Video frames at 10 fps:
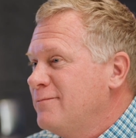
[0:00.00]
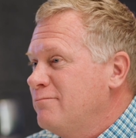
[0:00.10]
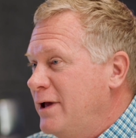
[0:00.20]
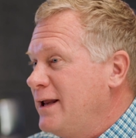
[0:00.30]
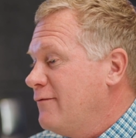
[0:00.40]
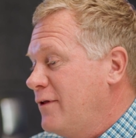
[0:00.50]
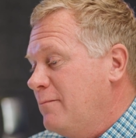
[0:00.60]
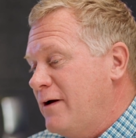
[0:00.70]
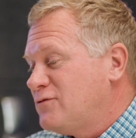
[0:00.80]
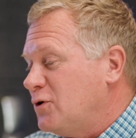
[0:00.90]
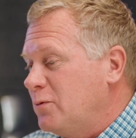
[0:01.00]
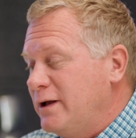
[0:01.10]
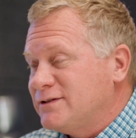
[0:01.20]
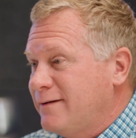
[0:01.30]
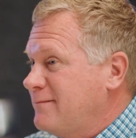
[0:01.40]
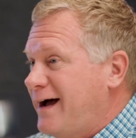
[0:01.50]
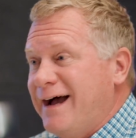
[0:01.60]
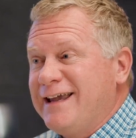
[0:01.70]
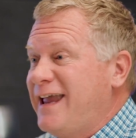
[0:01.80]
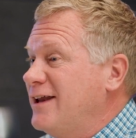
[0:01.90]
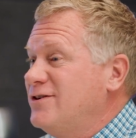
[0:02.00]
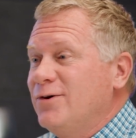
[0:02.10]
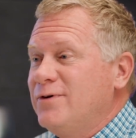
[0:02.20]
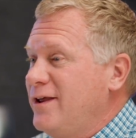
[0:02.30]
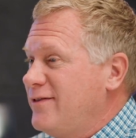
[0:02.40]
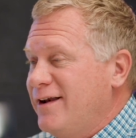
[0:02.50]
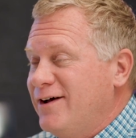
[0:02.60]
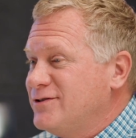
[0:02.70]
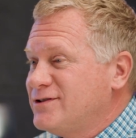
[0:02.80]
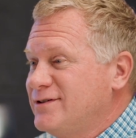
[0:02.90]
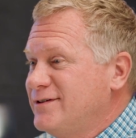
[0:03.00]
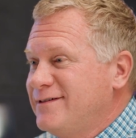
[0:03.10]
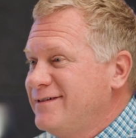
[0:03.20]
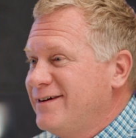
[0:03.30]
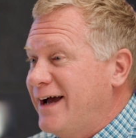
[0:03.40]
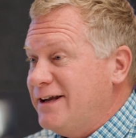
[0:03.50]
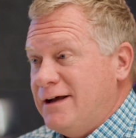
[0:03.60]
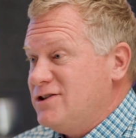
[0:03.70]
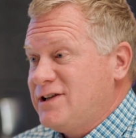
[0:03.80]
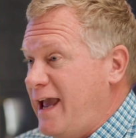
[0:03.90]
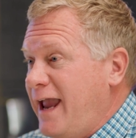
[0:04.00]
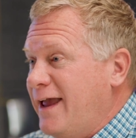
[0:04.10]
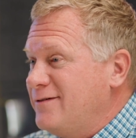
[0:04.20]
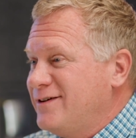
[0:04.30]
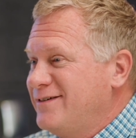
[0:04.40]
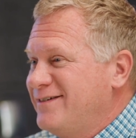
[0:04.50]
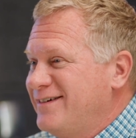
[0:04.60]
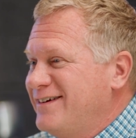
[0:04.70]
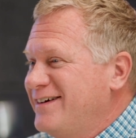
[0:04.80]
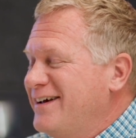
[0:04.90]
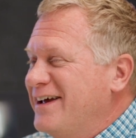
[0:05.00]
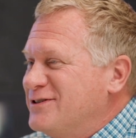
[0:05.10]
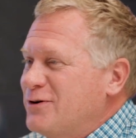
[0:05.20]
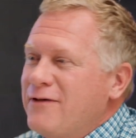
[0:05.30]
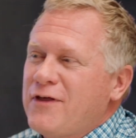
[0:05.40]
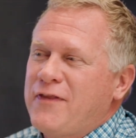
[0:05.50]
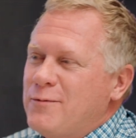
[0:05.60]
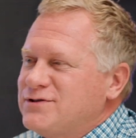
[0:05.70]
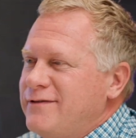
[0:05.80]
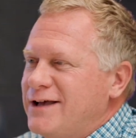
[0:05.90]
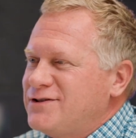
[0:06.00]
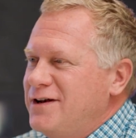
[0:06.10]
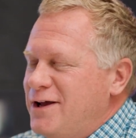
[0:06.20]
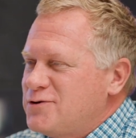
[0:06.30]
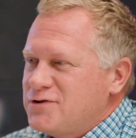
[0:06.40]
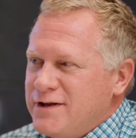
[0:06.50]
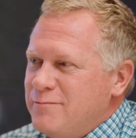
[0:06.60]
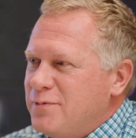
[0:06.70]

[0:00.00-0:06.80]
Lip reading: many of them have told me, it's like, I can't do anything else. I just can't. And so I thought that's an interesting